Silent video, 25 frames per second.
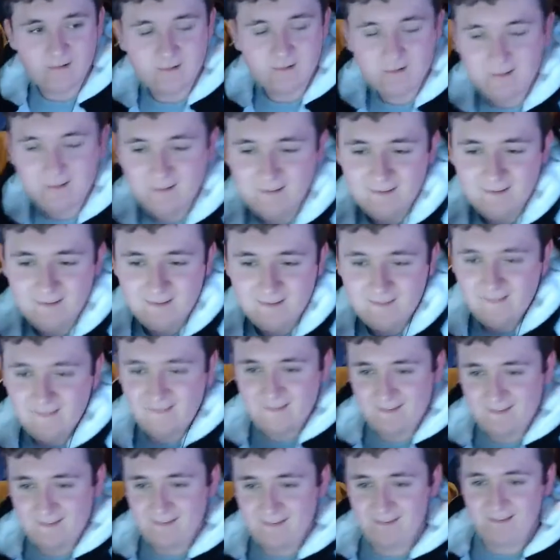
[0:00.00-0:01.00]
You have to tell it what
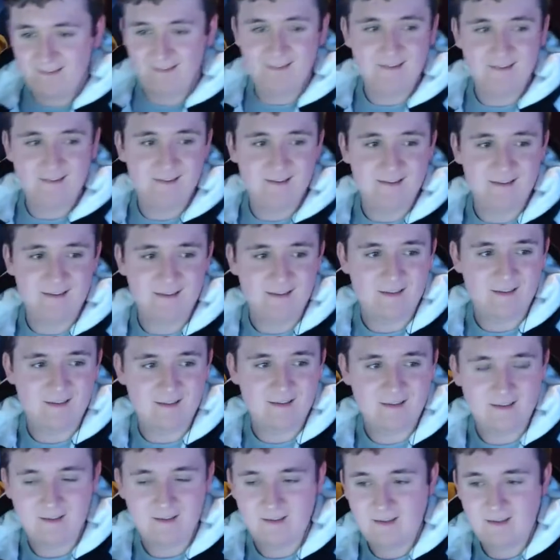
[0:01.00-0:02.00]
tool you're going to use,
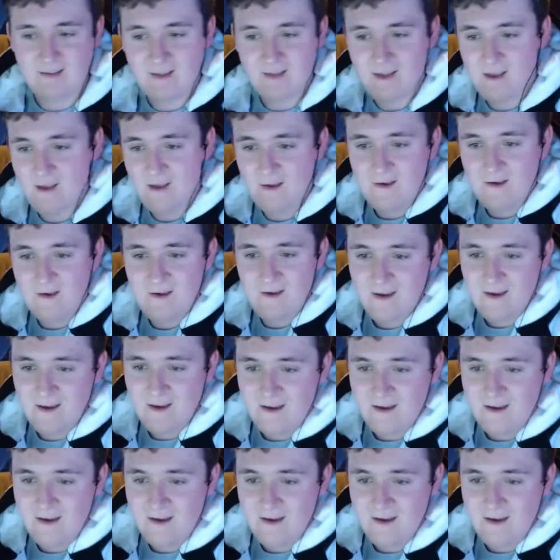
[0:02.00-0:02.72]
and so